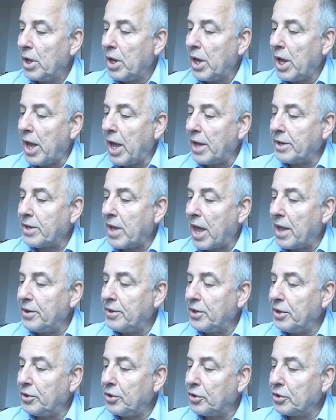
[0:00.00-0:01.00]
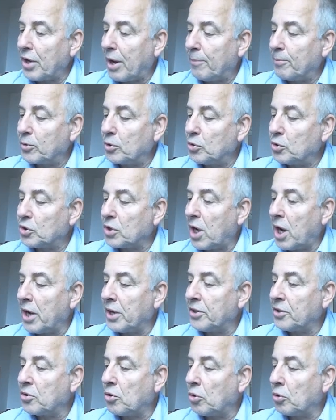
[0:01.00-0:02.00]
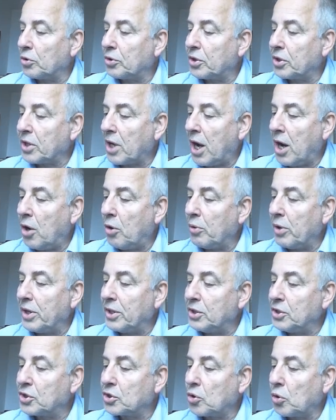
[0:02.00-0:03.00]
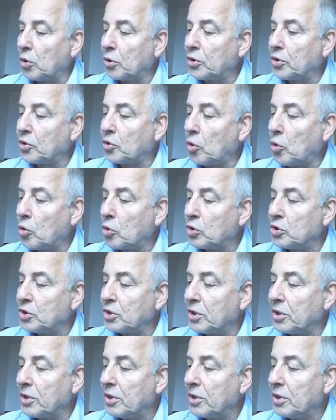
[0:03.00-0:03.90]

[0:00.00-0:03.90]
And this is up to sign called tau, and it's called torsion.